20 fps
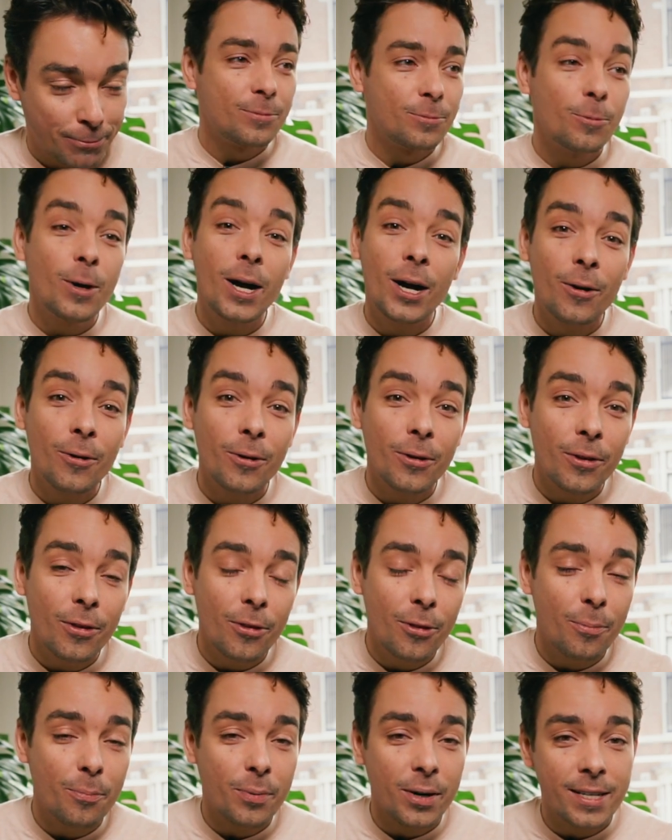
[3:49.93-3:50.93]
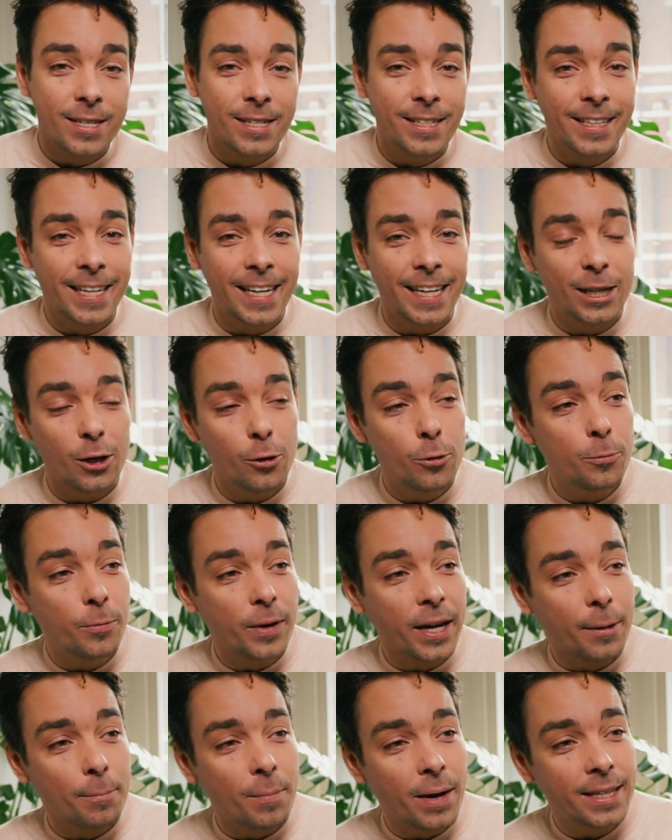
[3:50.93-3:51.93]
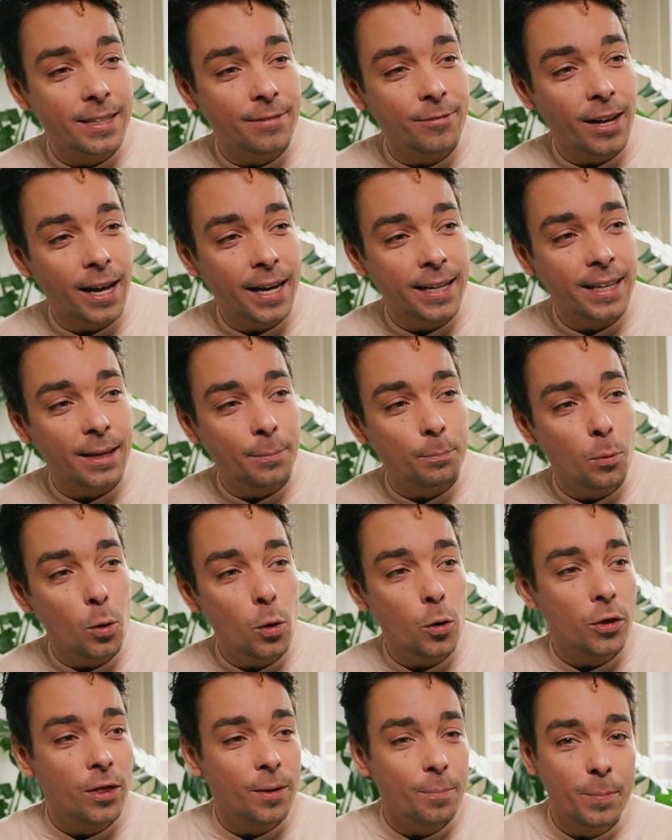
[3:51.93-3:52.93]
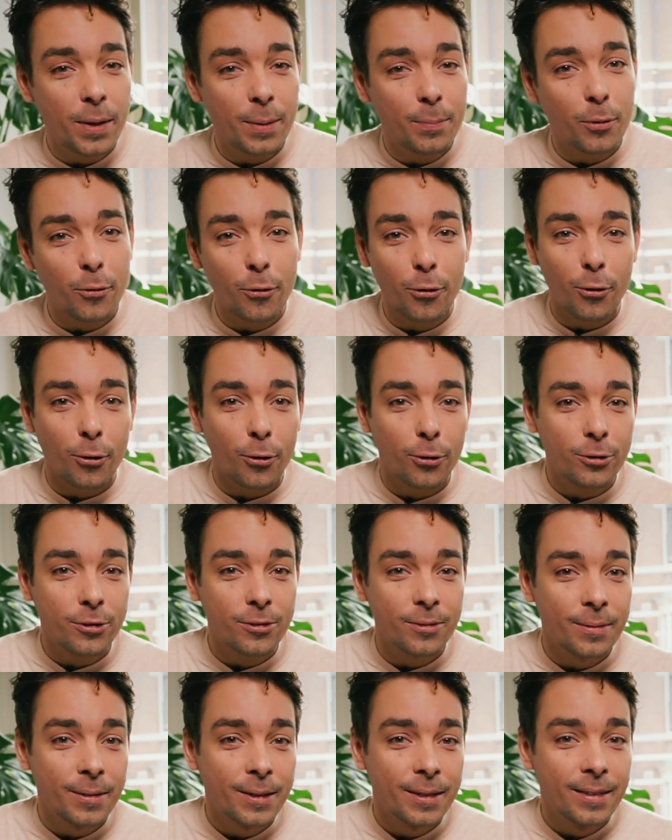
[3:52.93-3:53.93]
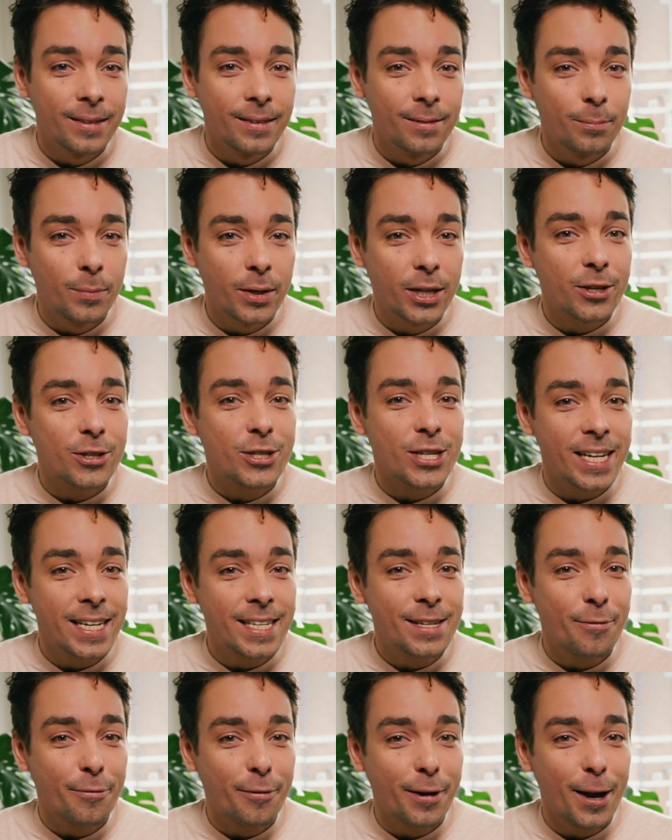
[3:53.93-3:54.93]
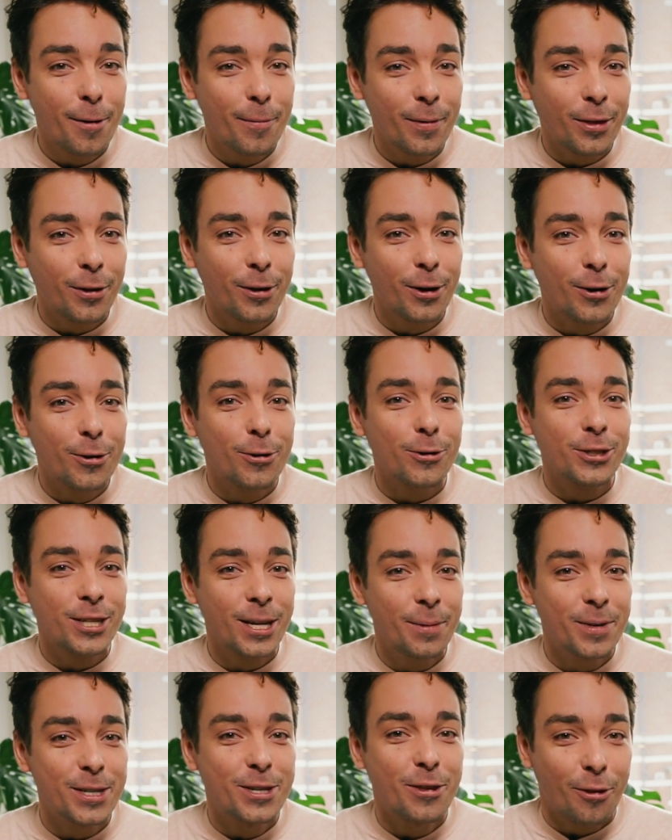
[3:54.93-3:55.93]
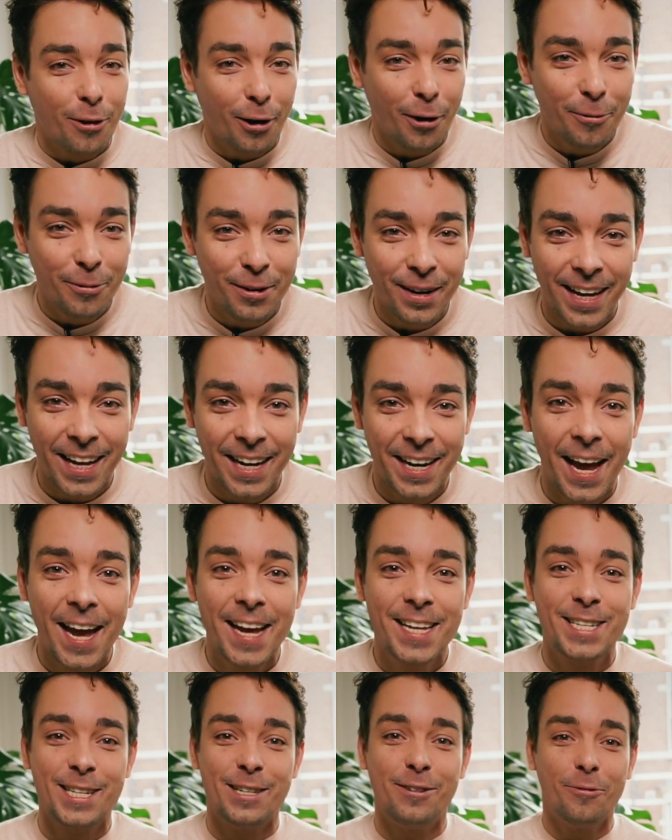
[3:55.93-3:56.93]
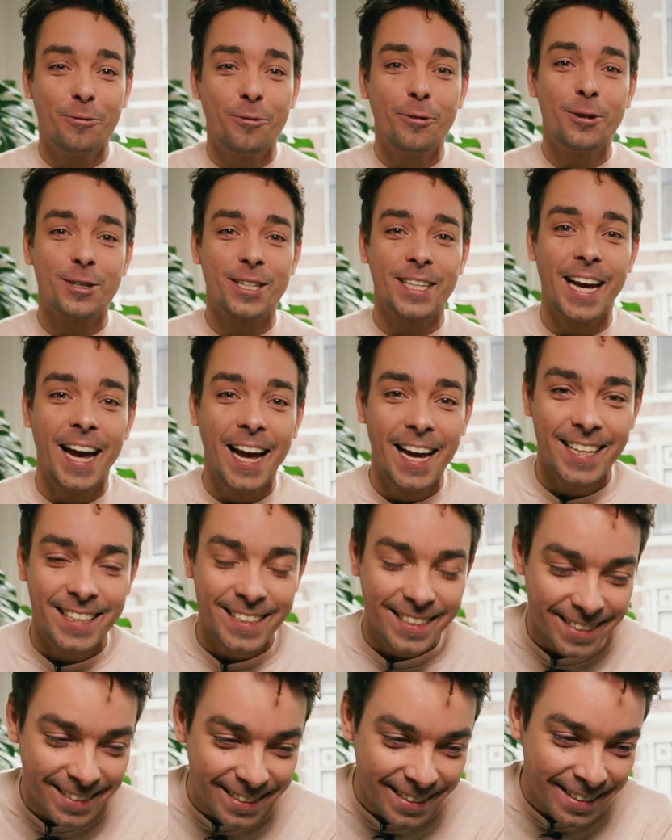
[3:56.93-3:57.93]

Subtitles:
Well, the present King Ludwig might have liked it more than people thought, because his affair with her cost him his throne in 1848.